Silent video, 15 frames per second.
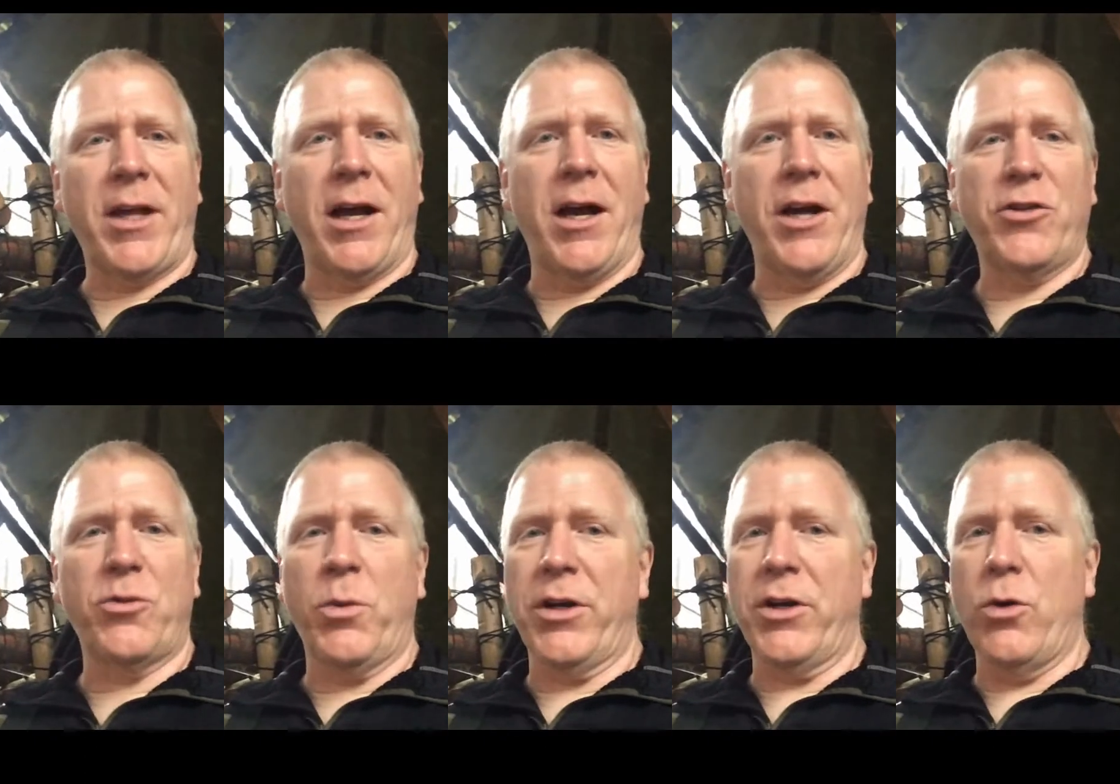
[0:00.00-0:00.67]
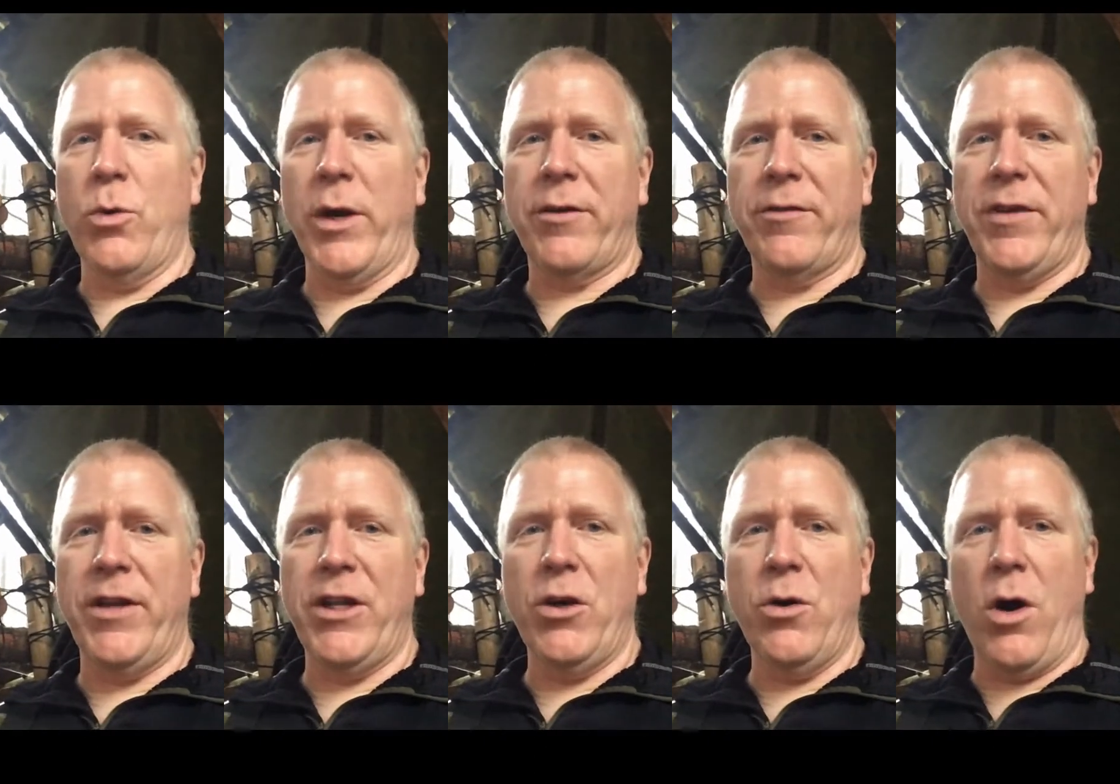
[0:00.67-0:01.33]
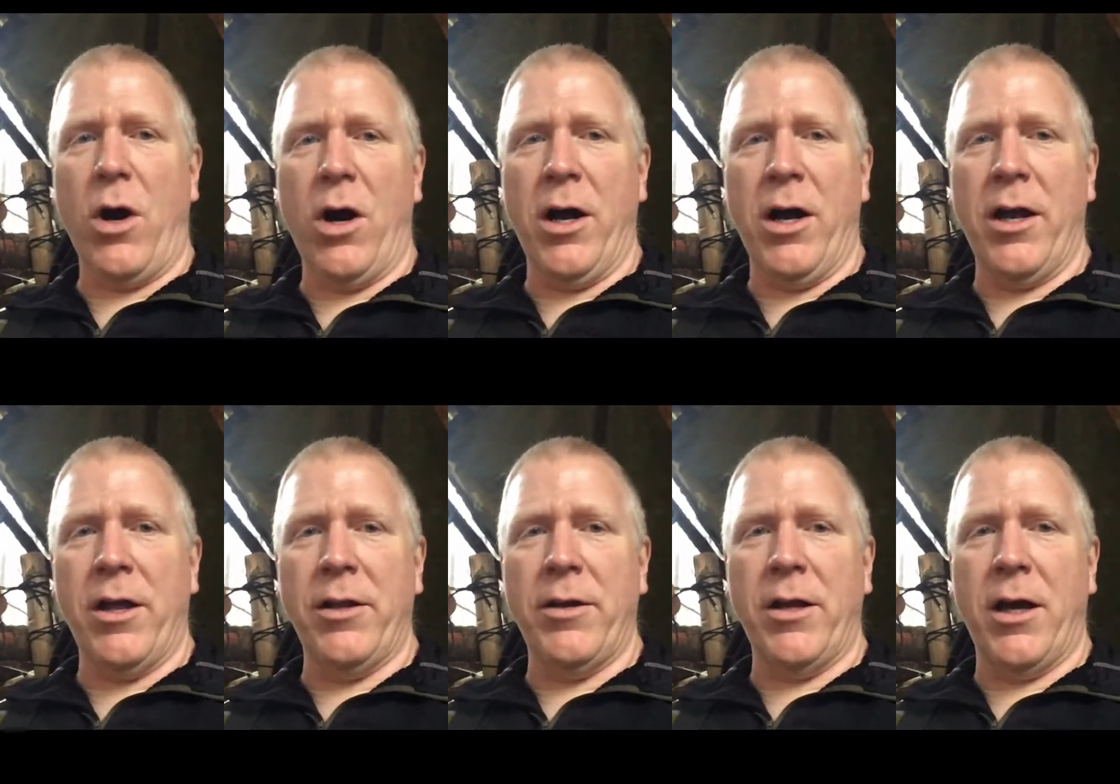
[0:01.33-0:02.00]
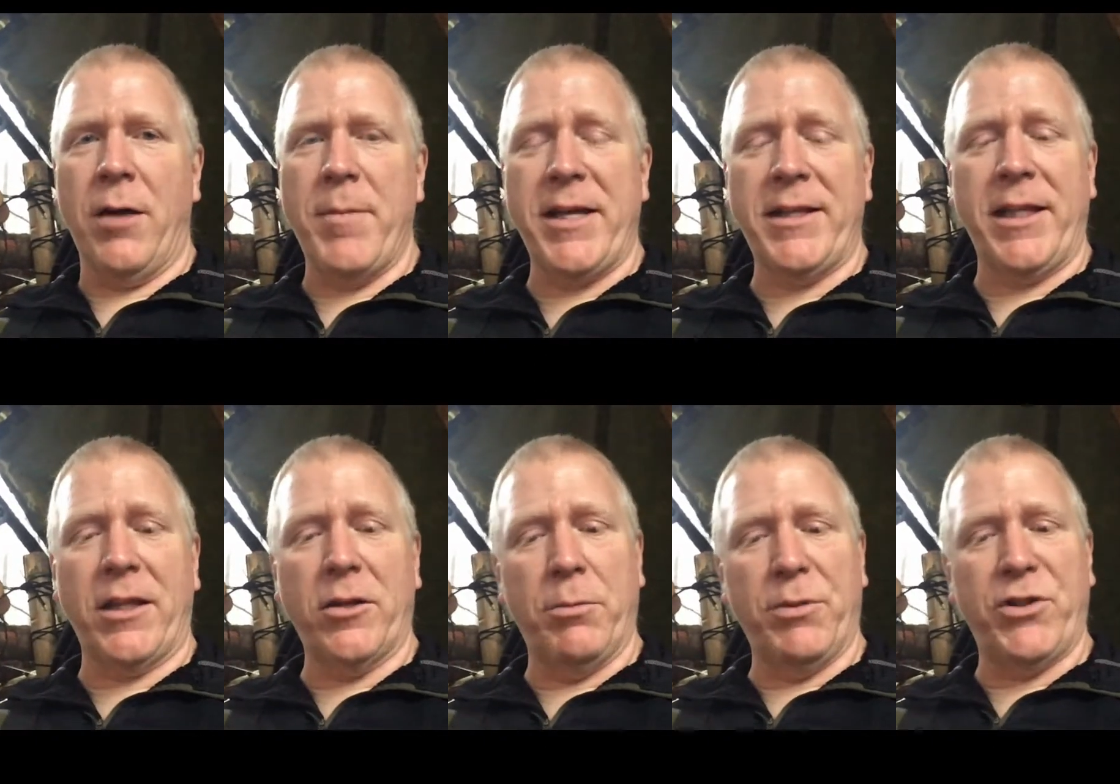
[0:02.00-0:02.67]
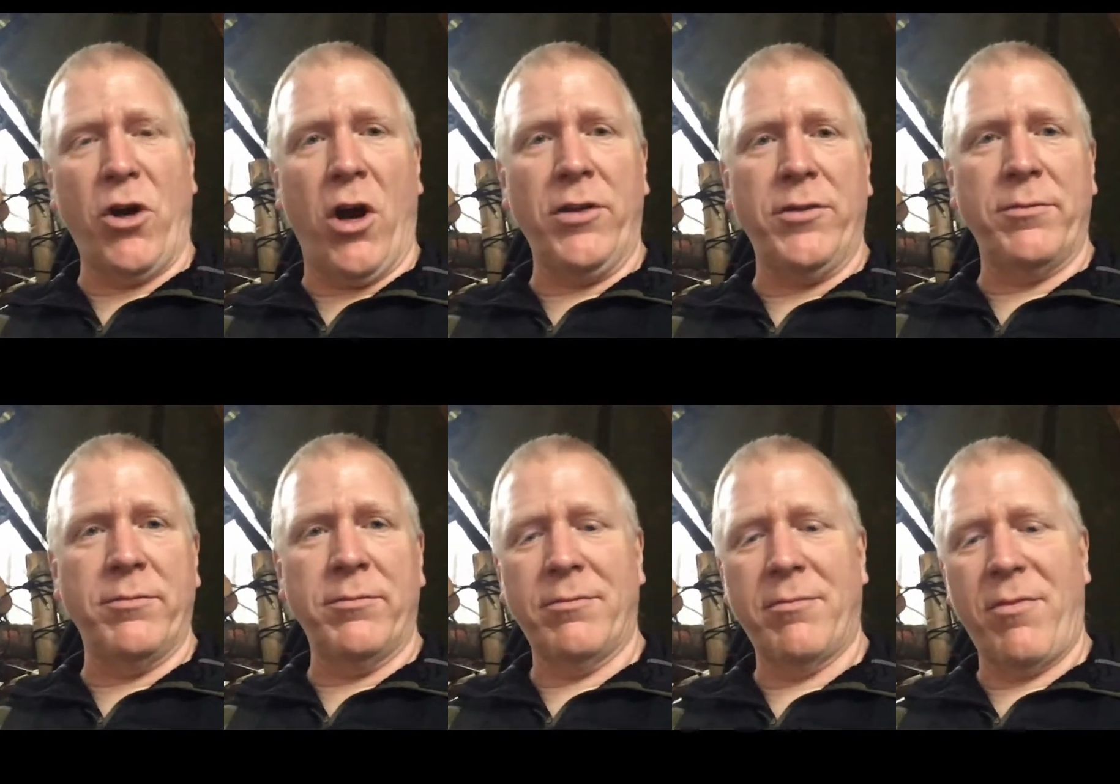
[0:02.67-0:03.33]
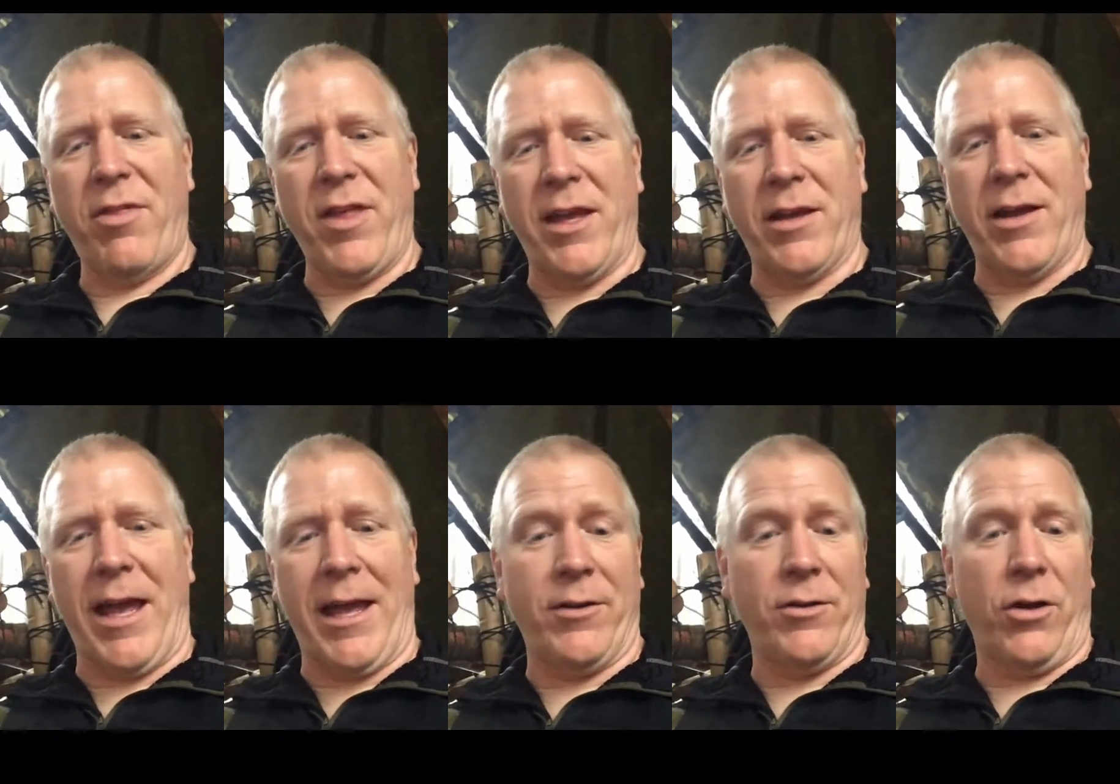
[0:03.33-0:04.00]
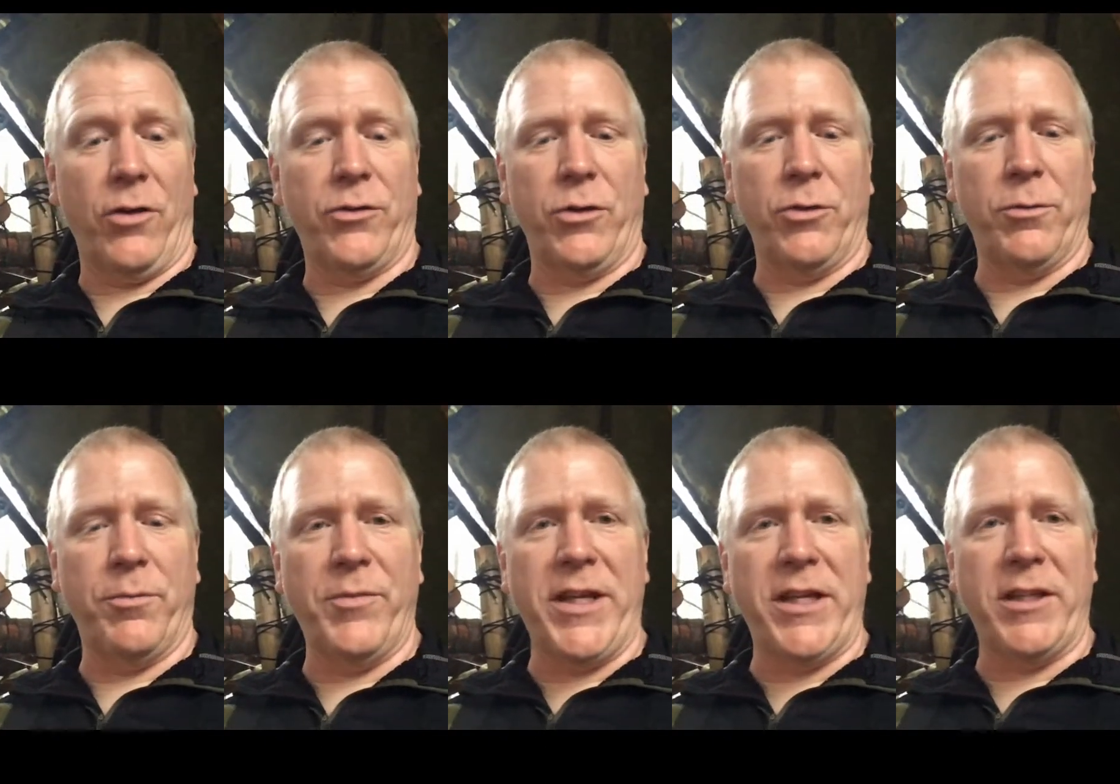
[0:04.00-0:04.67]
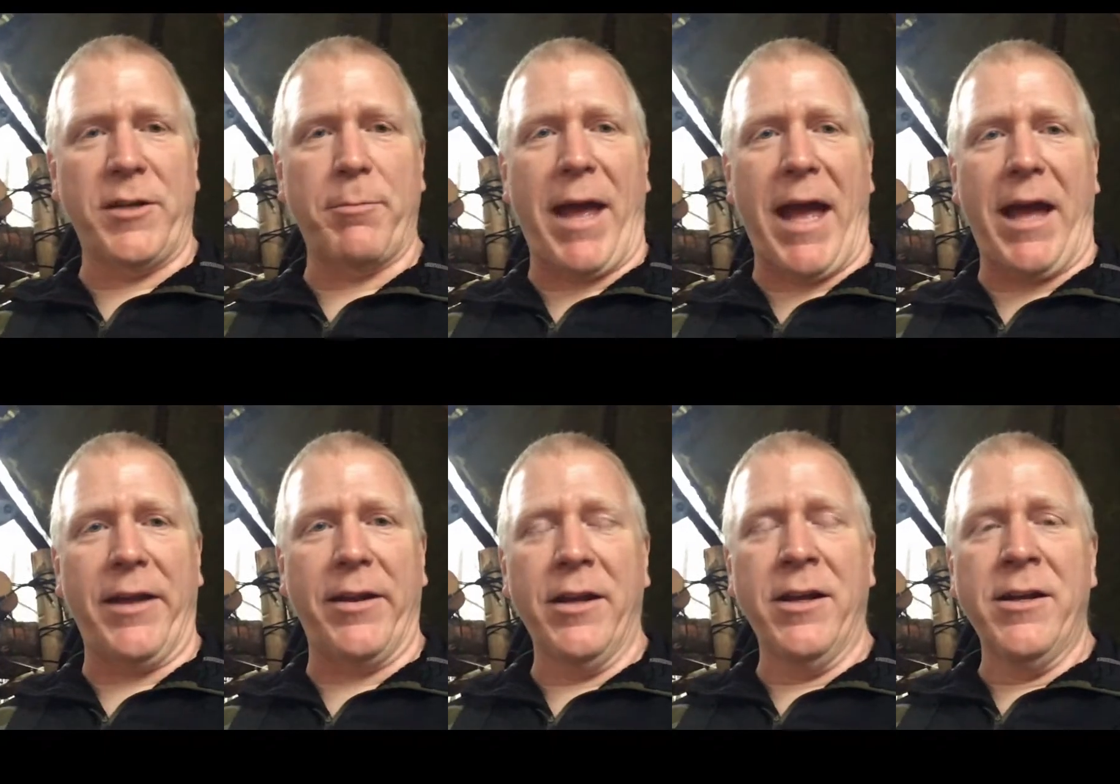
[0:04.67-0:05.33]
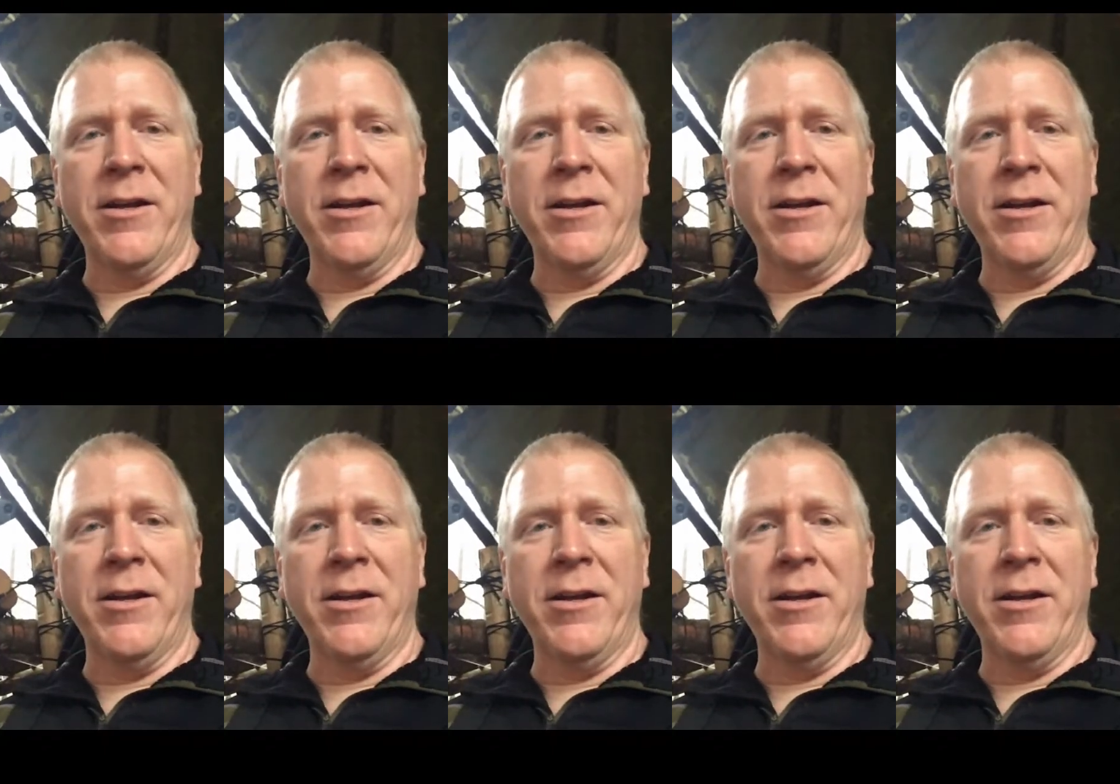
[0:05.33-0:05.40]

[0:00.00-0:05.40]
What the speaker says: I just wanted a quick video on making that little baton thing, and also kneeling pad.